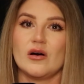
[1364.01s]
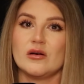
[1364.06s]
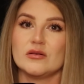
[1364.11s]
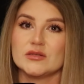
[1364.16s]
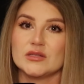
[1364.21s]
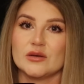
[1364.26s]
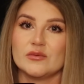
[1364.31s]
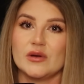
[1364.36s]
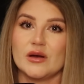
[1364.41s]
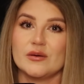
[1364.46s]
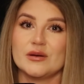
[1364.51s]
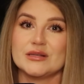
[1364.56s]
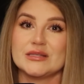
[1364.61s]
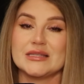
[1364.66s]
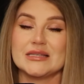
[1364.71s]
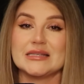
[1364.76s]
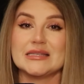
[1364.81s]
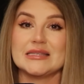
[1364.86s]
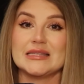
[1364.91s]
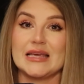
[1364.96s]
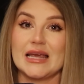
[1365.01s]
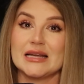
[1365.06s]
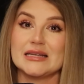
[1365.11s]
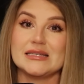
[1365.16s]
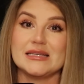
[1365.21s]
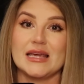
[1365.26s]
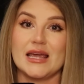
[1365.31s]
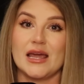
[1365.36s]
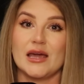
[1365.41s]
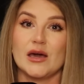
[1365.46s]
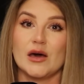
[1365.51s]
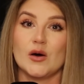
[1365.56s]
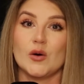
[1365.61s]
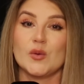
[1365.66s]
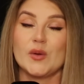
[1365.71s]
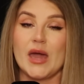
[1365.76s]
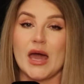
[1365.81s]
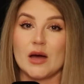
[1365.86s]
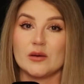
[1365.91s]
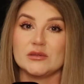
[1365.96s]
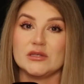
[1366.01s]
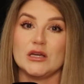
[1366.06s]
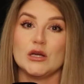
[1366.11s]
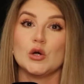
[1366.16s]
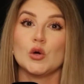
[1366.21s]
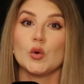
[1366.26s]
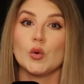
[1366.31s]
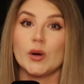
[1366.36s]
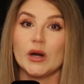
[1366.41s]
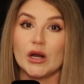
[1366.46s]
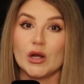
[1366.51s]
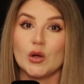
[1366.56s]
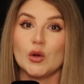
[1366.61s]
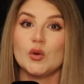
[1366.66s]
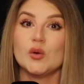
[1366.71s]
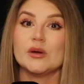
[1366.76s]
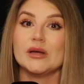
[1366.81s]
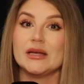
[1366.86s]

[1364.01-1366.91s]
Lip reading: also known as the San Diego County Critical